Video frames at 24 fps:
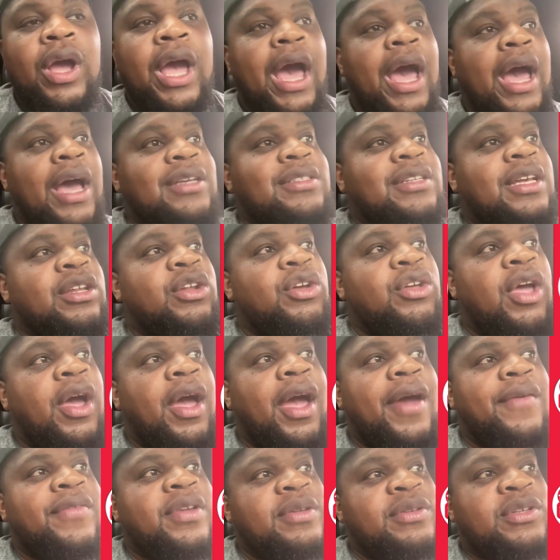guys, I know y'all
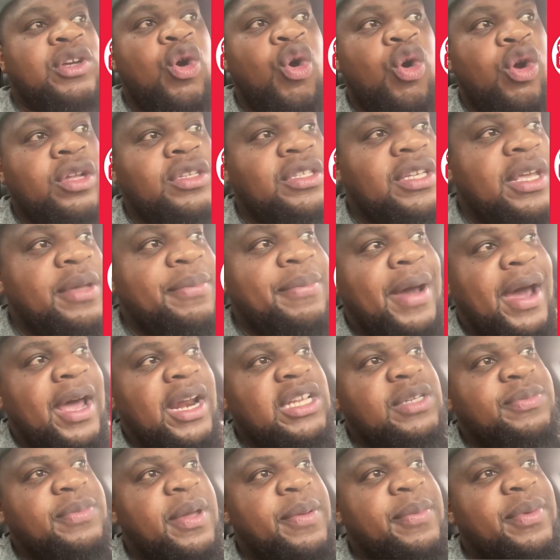having these quarantine
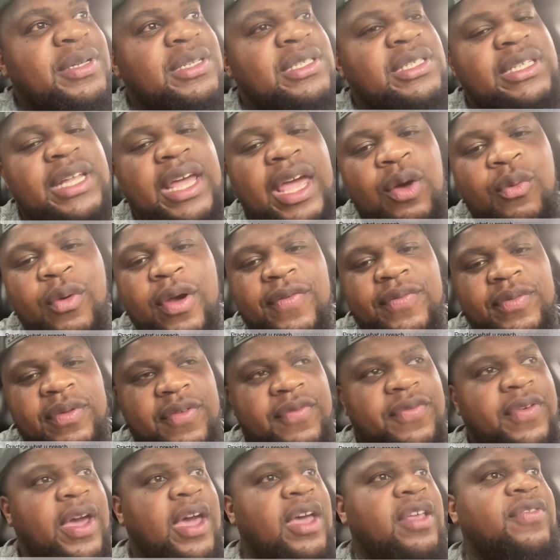bodies, man, but stay away from the
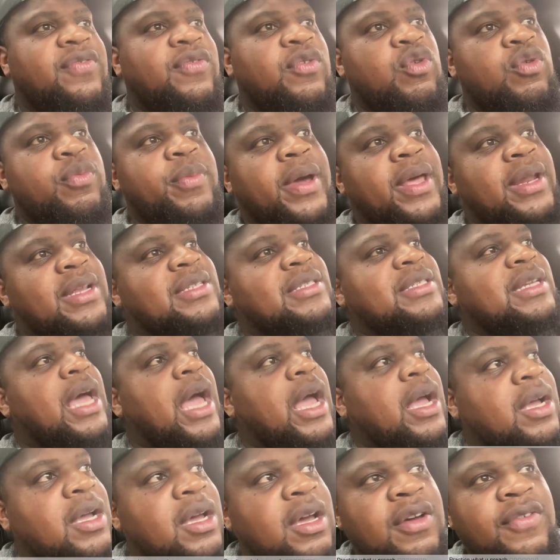fast food, man. It's
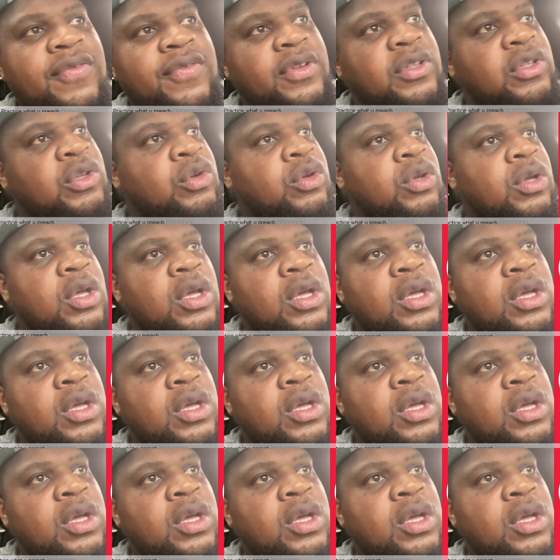not good for you.